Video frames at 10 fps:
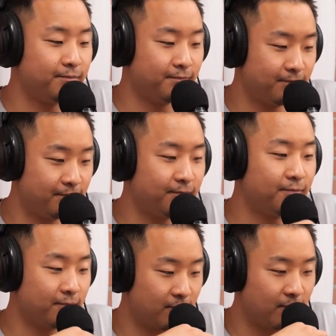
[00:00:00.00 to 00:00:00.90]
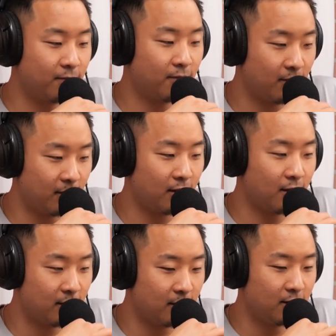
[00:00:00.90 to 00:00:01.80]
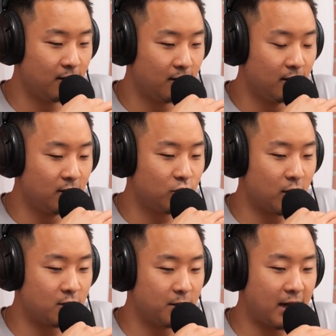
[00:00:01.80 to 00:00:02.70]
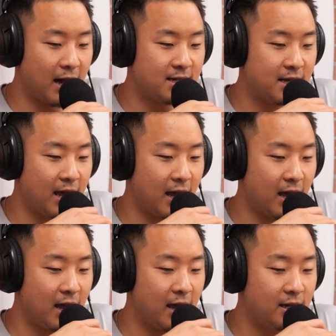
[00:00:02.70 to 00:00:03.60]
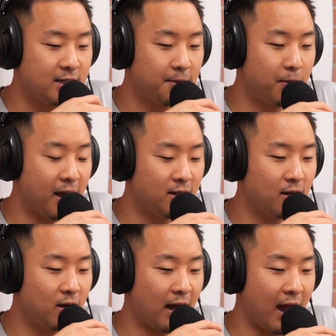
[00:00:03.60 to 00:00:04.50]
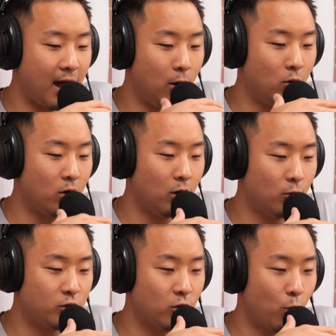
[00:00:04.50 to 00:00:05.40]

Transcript: cultural social movements here. Trust me, guys, depending on how close